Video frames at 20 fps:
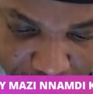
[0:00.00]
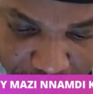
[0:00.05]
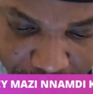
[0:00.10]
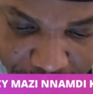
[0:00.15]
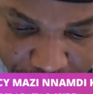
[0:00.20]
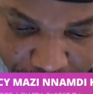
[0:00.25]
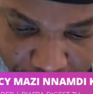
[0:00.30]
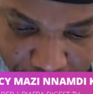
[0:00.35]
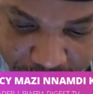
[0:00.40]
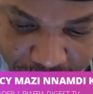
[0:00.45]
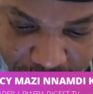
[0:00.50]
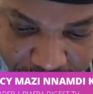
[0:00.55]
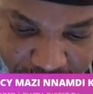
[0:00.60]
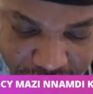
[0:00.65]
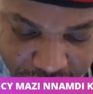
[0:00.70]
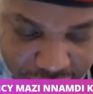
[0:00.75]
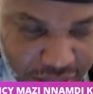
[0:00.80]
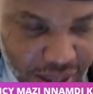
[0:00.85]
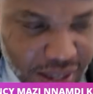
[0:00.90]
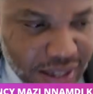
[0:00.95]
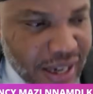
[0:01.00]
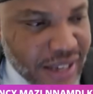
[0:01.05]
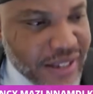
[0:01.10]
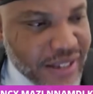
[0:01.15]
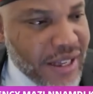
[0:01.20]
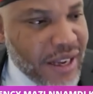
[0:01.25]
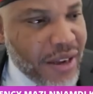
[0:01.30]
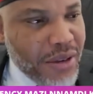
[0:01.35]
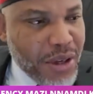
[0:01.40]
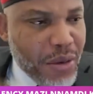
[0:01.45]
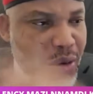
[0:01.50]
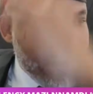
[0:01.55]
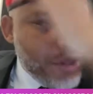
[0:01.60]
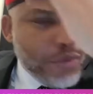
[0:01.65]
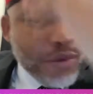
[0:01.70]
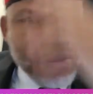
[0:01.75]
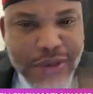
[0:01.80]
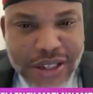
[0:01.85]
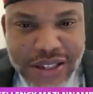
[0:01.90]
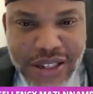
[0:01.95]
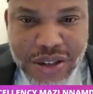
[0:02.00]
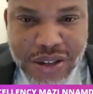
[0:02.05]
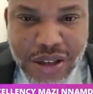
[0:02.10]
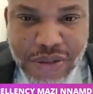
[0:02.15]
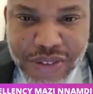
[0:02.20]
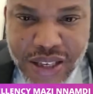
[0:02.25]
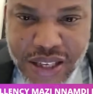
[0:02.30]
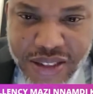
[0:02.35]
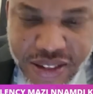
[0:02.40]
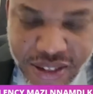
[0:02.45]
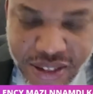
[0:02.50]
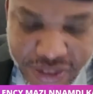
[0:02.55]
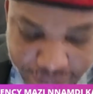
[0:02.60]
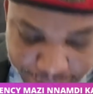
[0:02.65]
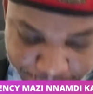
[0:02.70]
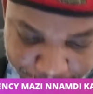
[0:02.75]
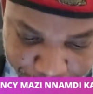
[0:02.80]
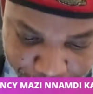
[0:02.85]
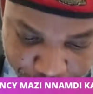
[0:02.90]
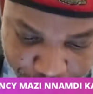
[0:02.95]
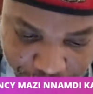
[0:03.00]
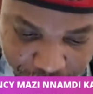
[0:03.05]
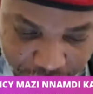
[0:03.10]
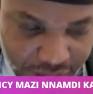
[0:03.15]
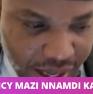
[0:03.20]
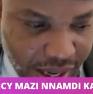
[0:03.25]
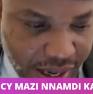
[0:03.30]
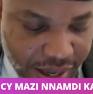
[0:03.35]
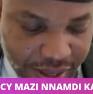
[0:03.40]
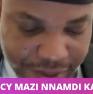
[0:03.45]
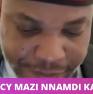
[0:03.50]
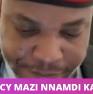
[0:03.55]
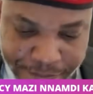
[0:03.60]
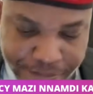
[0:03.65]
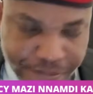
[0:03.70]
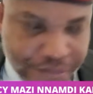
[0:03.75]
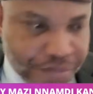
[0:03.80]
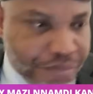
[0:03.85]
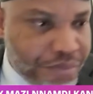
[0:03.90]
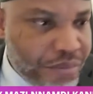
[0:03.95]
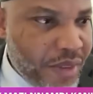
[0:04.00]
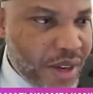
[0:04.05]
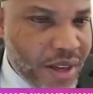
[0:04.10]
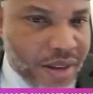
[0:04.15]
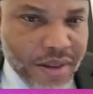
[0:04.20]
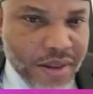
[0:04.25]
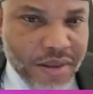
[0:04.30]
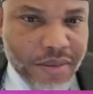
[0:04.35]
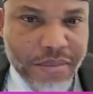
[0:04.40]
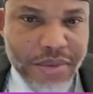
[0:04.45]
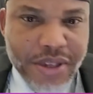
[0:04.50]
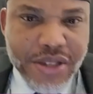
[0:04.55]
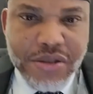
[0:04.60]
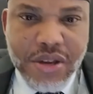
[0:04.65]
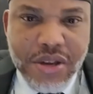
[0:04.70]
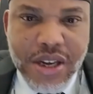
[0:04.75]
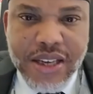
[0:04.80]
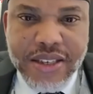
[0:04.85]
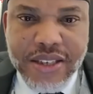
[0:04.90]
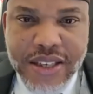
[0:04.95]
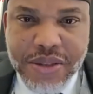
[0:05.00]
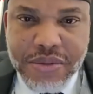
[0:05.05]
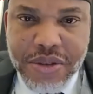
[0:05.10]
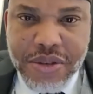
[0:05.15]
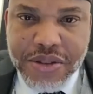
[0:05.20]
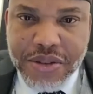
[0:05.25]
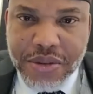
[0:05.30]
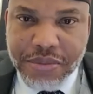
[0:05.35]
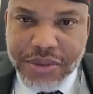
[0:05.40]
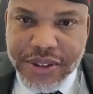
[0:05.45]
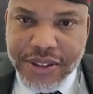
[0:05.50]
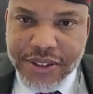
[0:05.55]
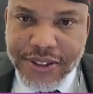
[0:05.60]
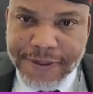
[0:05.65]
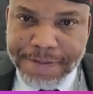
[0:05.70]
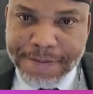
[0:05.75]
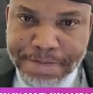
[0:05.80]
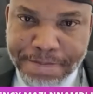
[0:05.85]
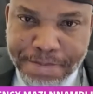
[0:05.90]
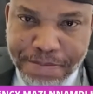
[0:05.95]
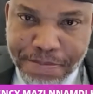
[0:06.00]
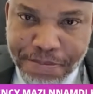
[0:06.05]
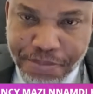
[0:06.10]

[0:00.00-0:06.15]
accomplish in 4 years. That's how they want to be president of Nigeria. Ndara. Please go ahead. The next question, please.